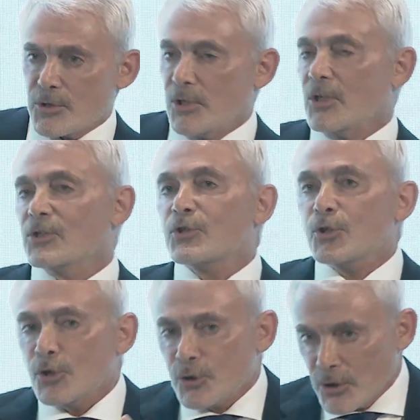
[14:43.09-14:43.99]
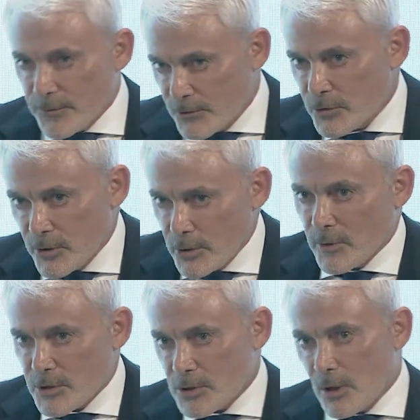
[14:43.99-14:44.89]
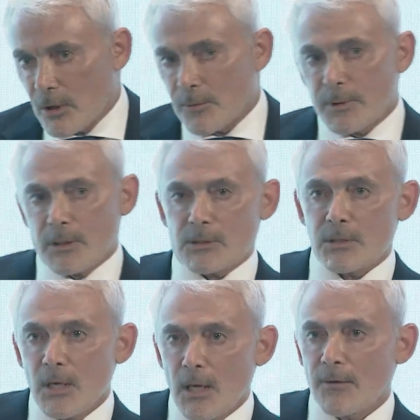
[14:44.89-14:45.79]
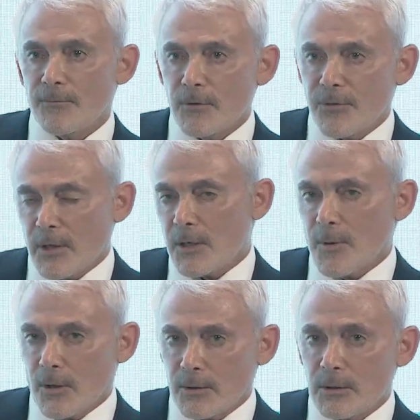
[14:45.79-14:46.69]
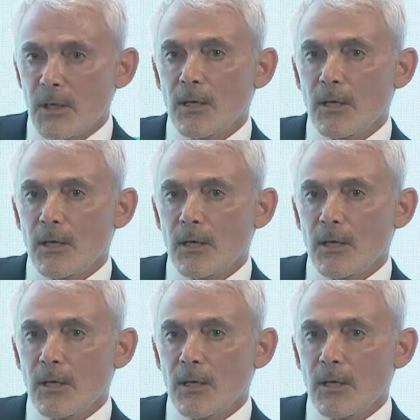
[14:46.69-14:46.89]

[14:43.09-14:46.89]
an alternative to the US dollar, because if you think about it,